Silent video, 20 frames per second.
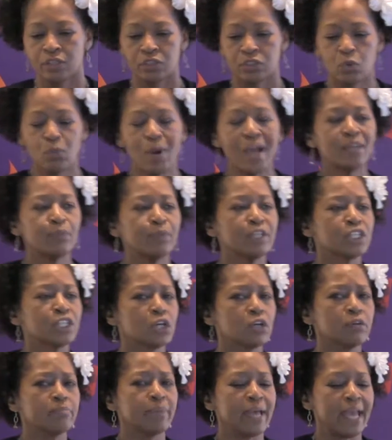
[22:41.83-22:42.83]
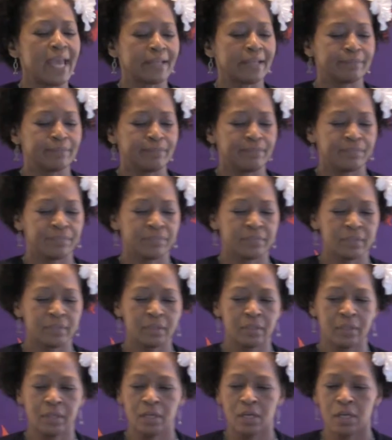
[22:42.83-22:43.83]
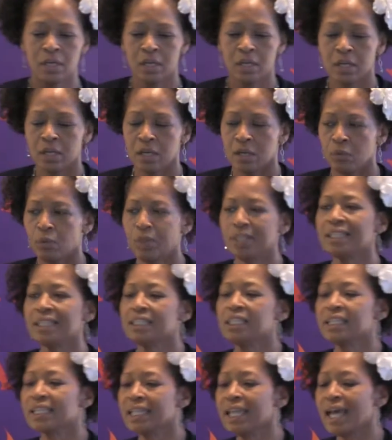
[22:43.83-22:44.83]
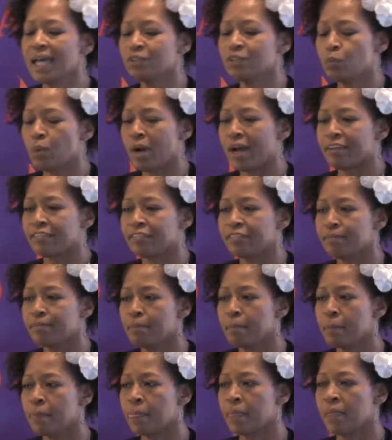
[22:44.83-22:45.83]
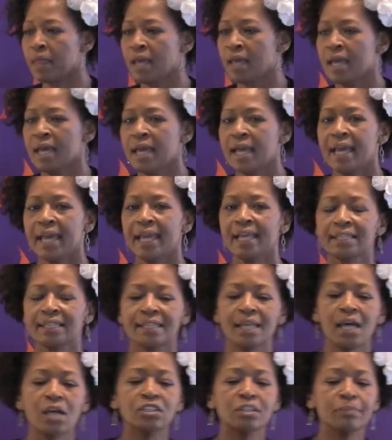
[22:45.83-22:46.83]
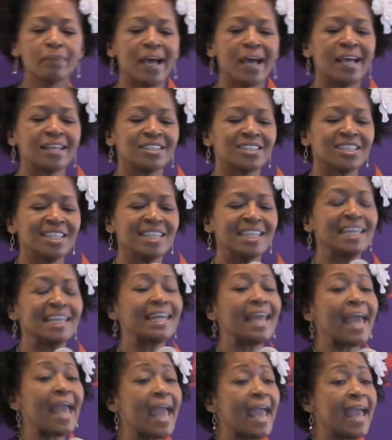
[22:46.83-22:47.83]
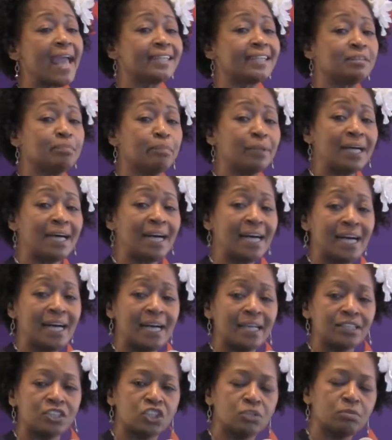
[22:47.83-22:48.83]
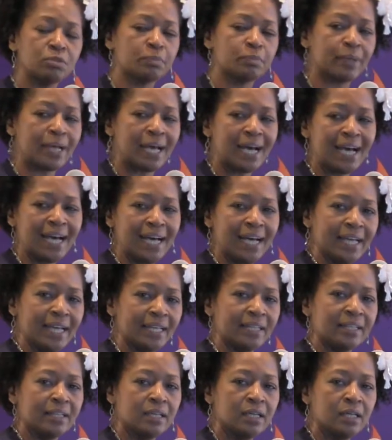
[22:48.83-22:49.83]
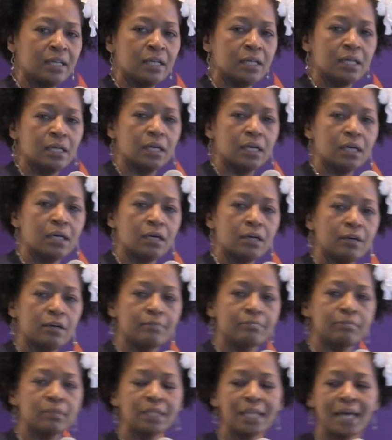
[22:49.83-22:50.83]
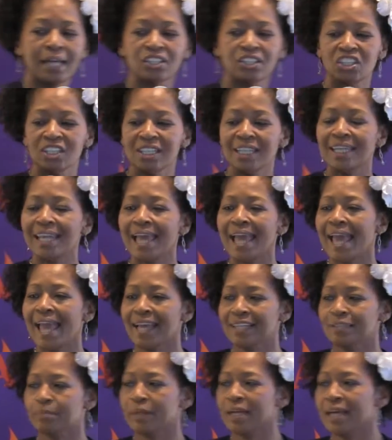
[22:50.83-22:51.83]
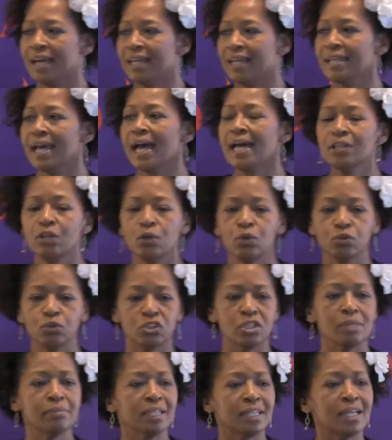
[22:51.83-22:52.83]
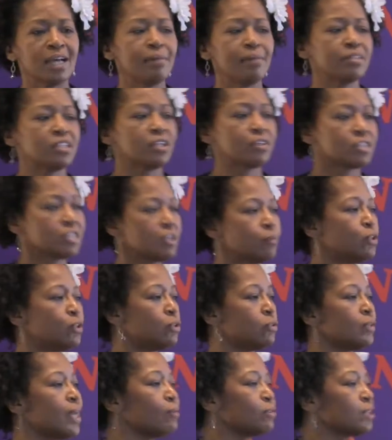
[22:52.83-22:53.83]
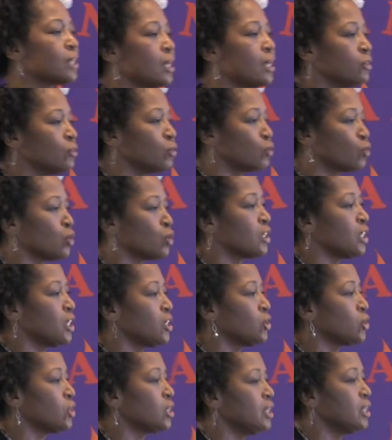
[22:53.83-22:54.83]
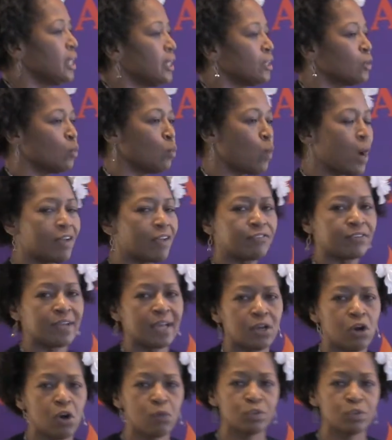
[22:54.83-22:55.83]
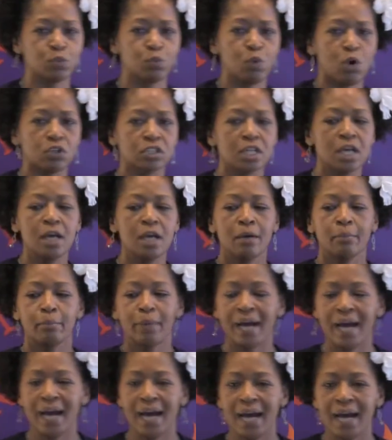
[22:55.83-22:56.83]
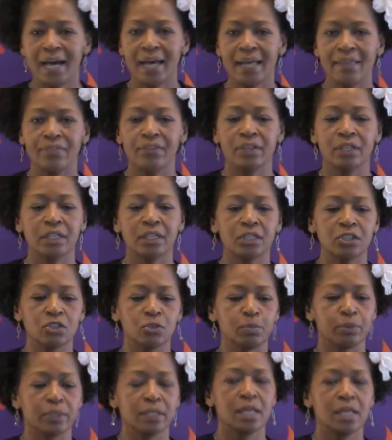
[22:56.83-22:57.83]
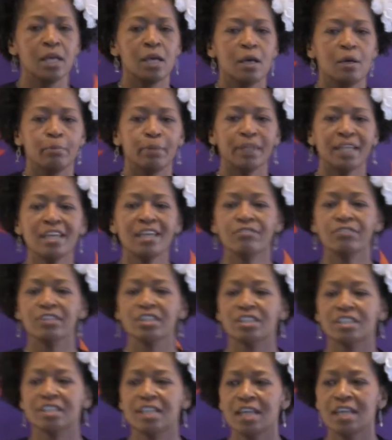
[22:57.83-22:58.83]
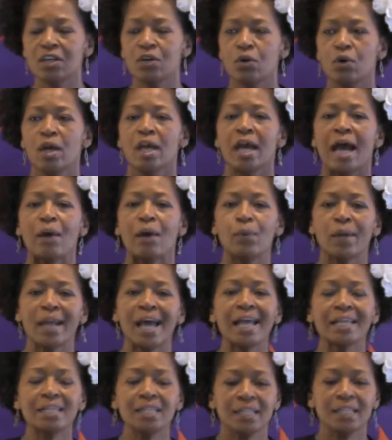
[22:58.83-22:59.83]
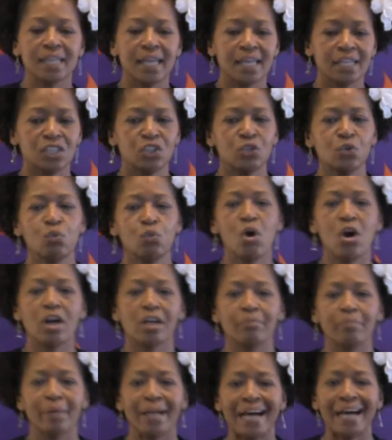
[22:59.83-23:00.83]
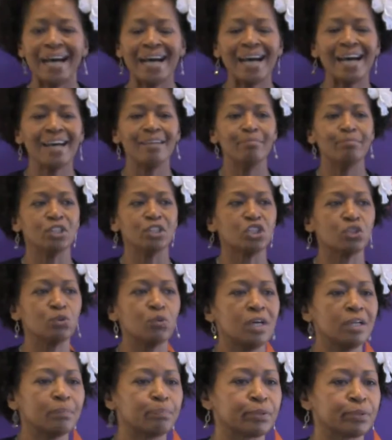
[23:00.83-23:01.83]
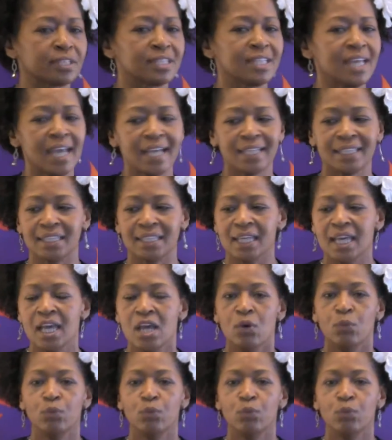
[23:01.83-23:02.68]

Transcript: So why do we turn back? Well, let's look at Lot's wife. It talked about how she lagged behind. She was behind um, Lot. She lagged behind. Now, I know some of the commentaries said, you know, that was kind of the tradition that the wife kind of always walked behind the husband. But even still, when I look at it, you walking behind, but you unprotected.